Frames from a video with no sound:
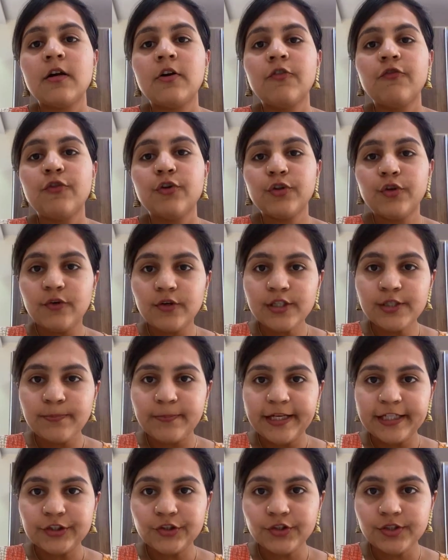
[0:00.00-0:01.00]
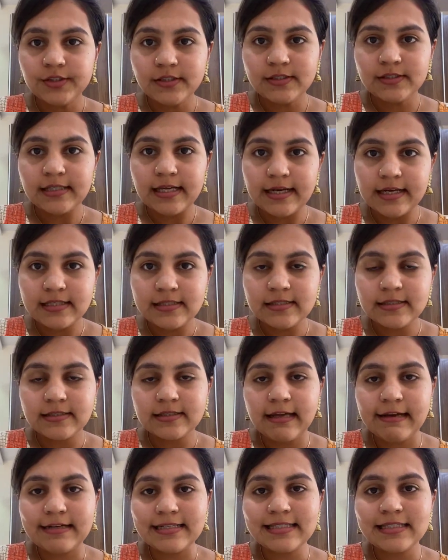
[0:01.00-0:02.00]
for those patients
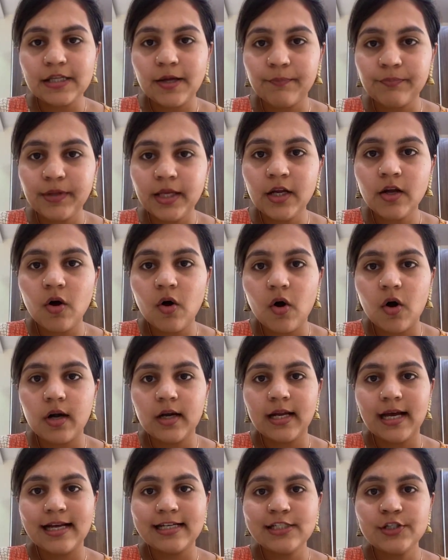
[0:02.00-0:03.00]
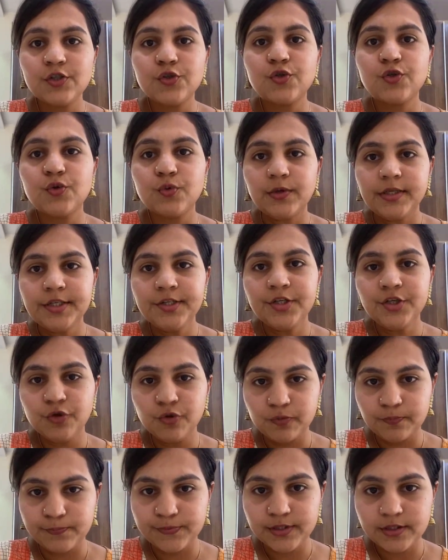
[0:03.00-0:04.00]
there is something called as chewy
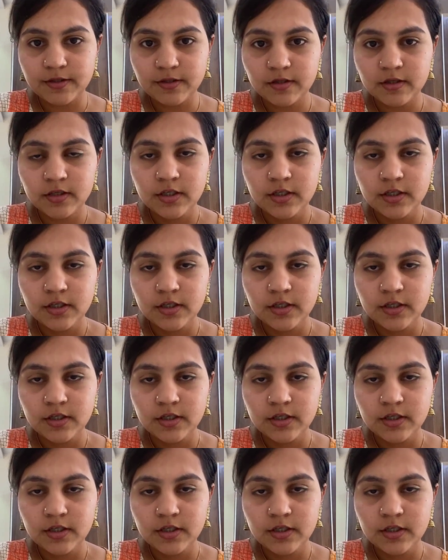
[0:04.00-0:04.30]
tubes.